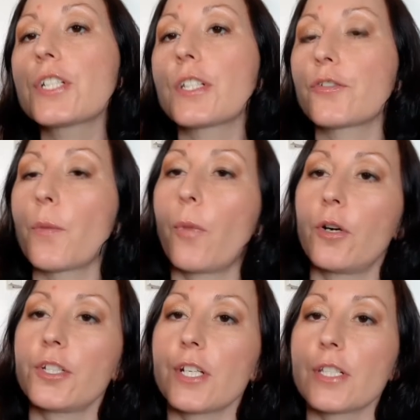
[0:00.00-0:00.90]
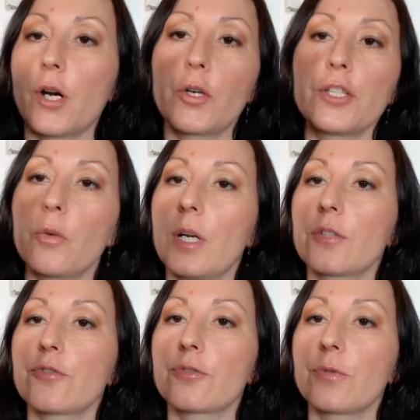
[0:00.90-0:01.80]
repurchase. Already
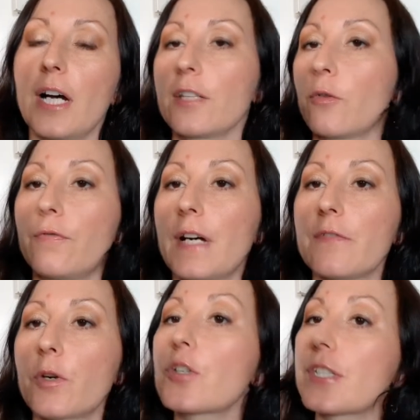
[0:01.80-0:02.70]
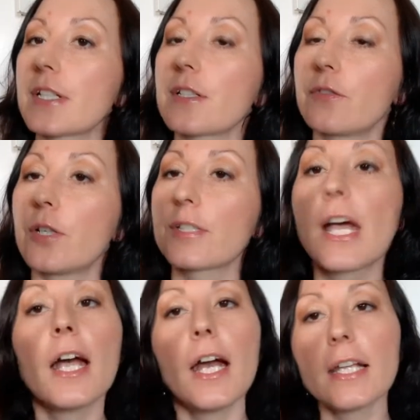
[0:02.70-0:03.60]
went through, I don't know, 5 or 6 of those,
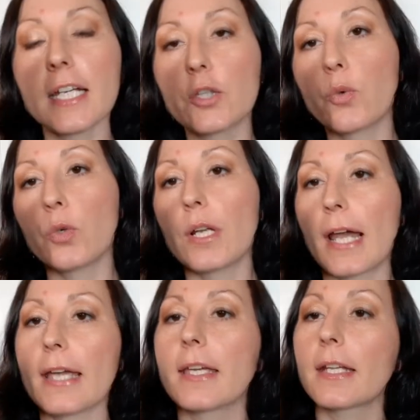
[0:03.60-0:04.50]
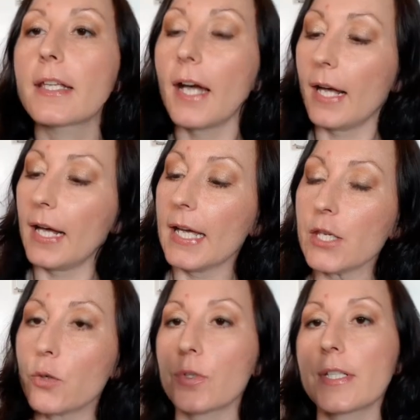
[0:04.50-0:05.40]
and I do like it. I
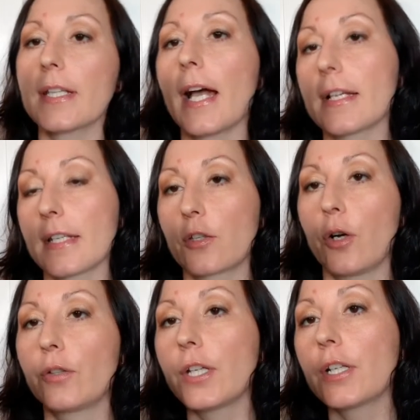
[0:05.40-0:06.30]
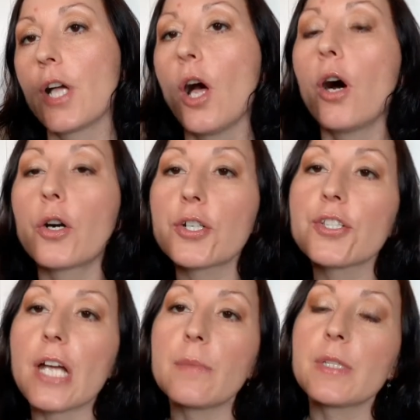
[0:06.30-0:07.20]
use it as a toner or
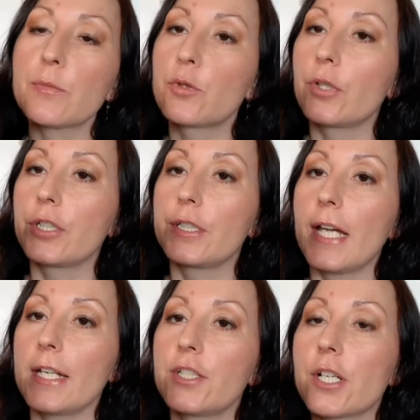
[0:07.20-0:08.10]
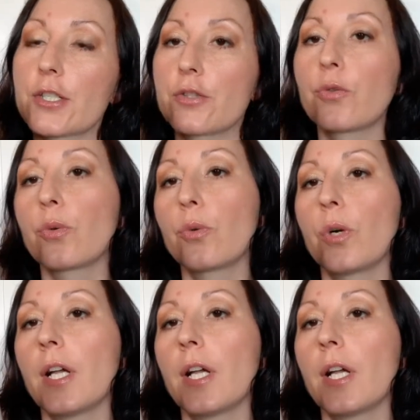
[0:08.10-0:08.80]
sometimes during the day just to